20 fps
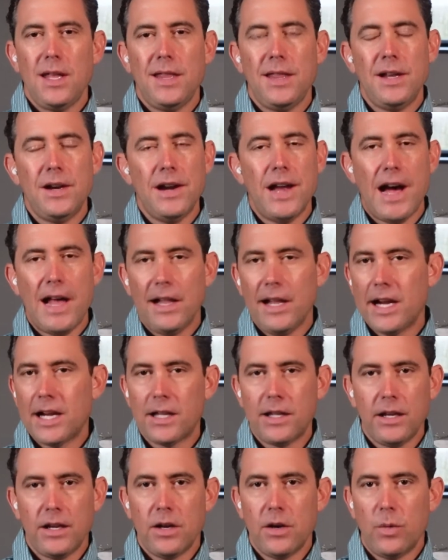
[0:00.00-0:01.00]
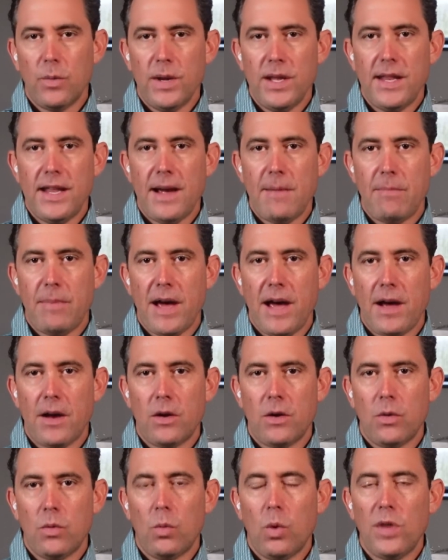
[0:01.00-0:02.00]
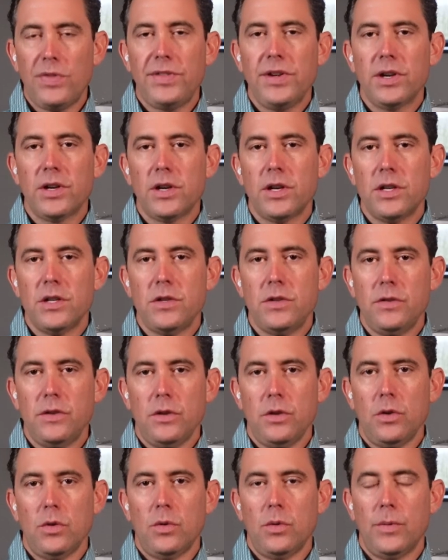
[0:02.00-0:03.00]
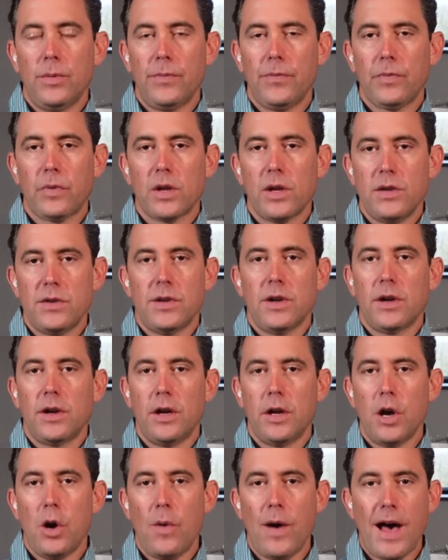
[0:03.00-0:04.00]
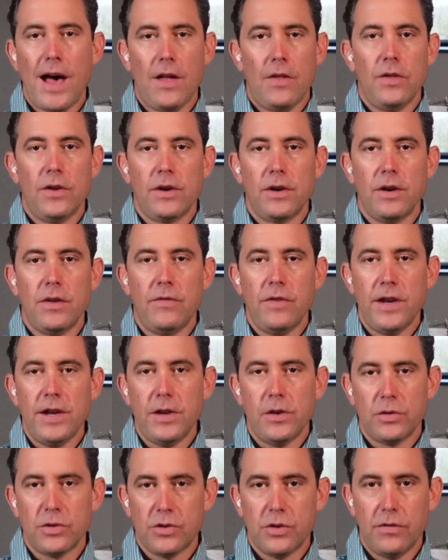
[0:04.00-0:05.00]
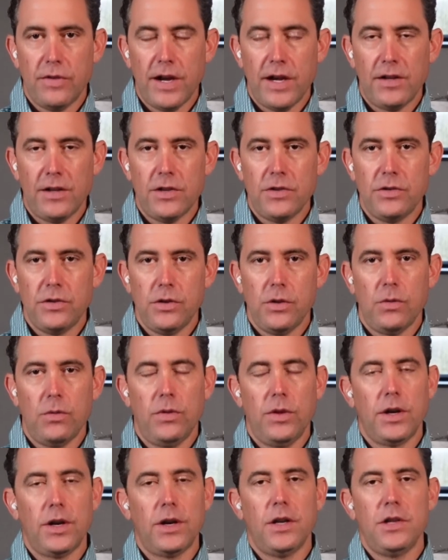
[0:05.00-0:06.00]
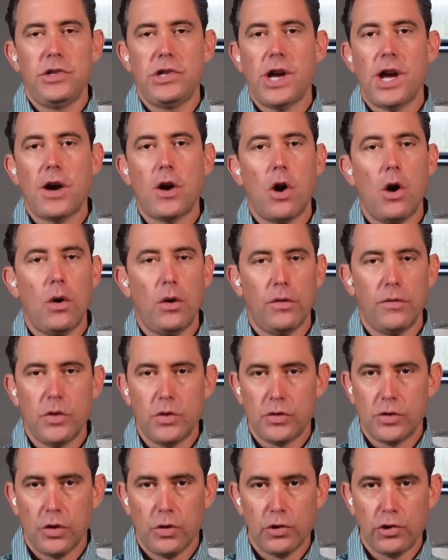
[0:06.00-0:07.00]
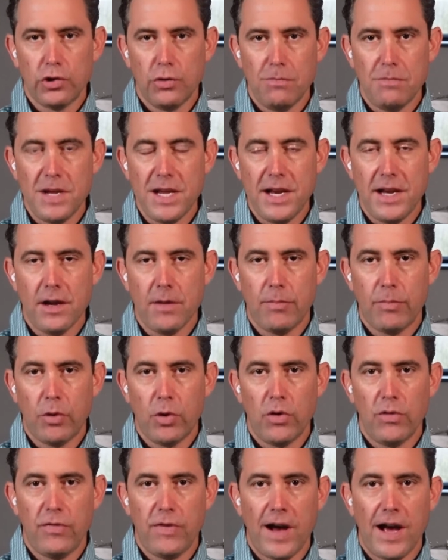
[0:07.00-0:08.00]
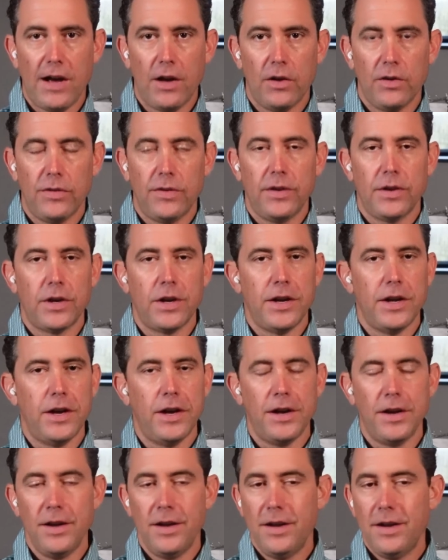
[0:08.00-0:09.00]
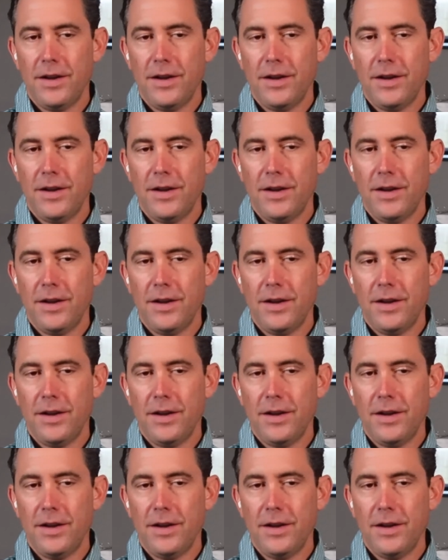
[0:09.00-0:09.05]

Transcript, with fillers: they're not likely going to win that battle. What they're going to do is they're going to go out and they're going to video surveillance you. They're going to check all of your social media profiles. They're going to